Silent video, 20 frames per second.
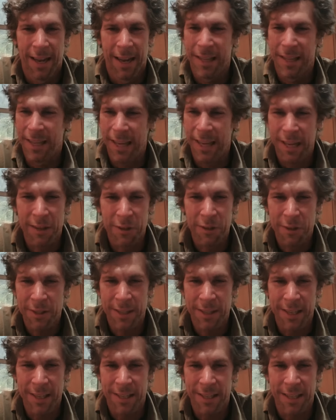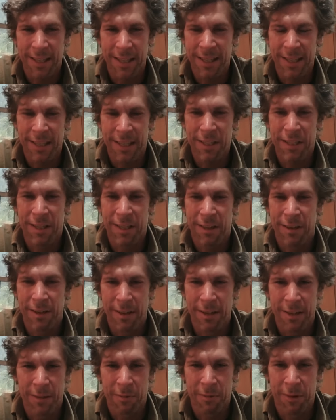And the interesting thing this year
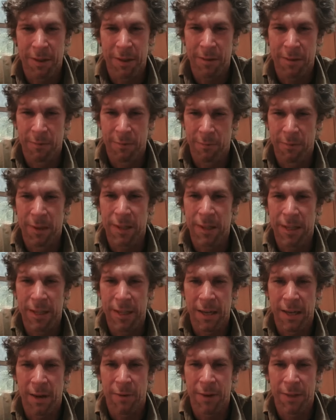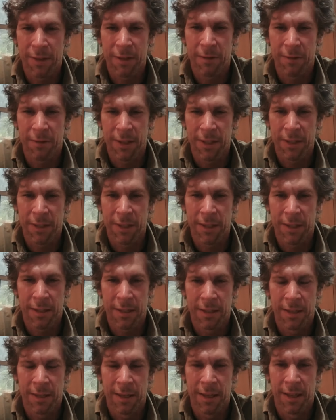is with really no intervention,
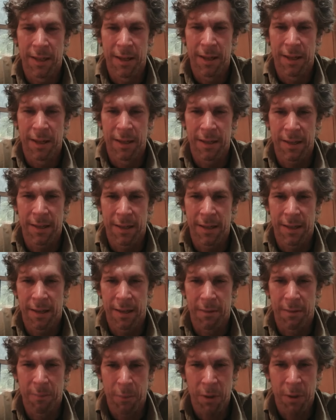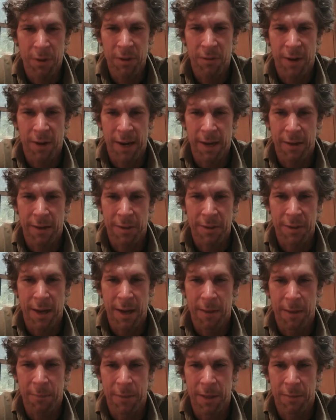the perch fire
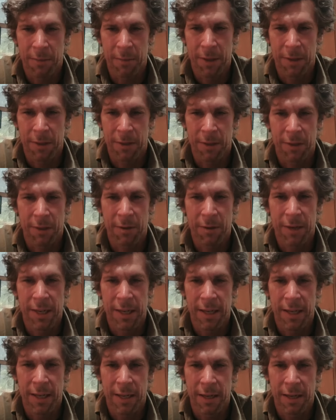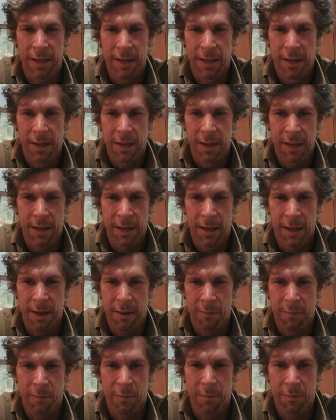stopped on Butler Creek,
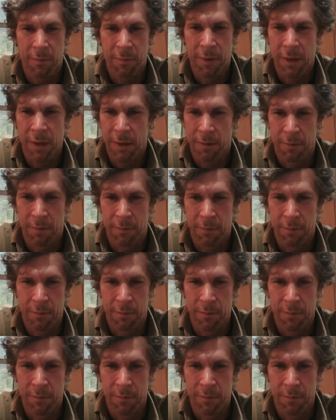um, you know,